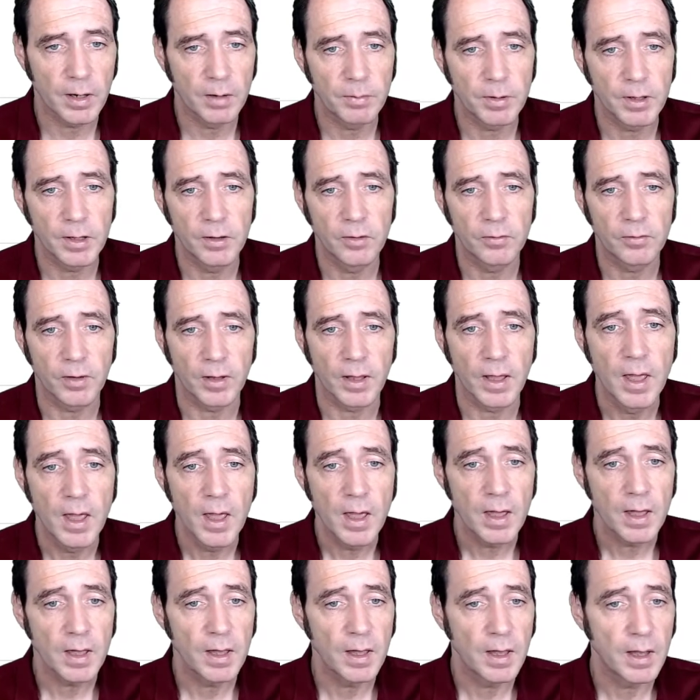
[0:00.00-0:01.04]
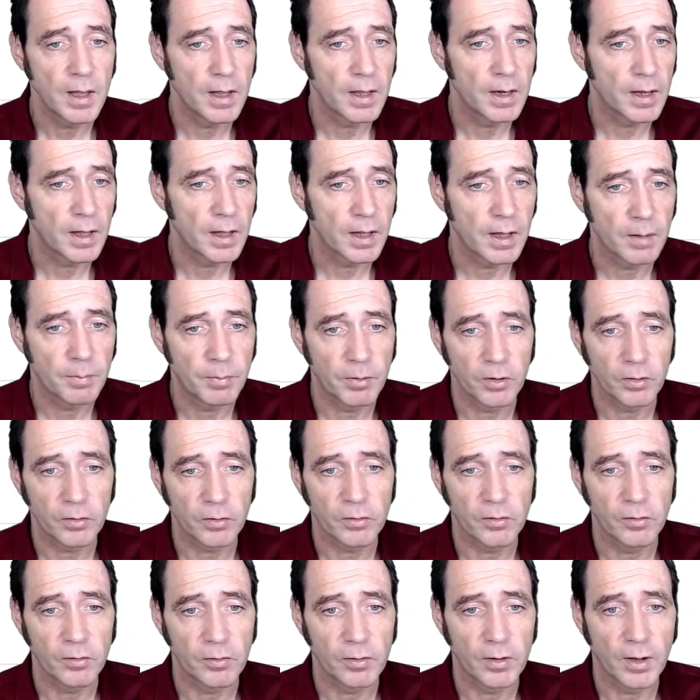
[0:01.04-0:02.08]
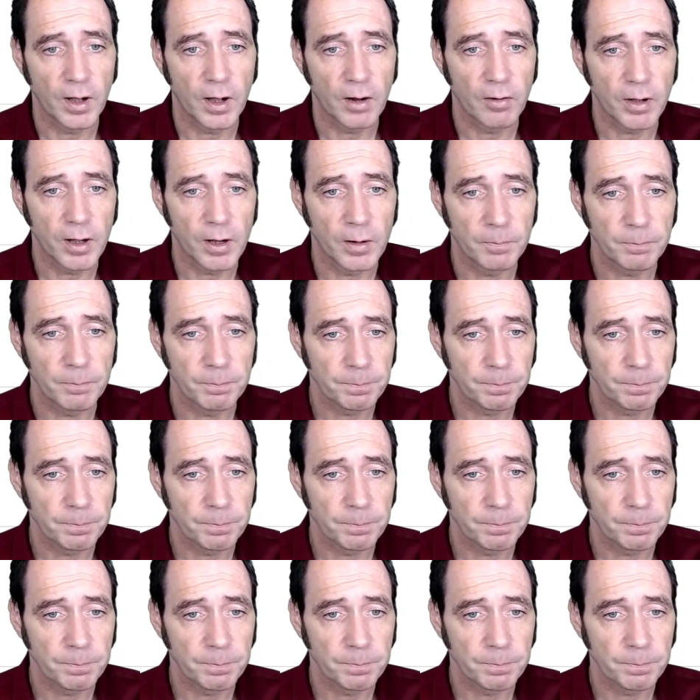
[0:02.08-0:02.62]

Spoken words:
to be using in a production scenario.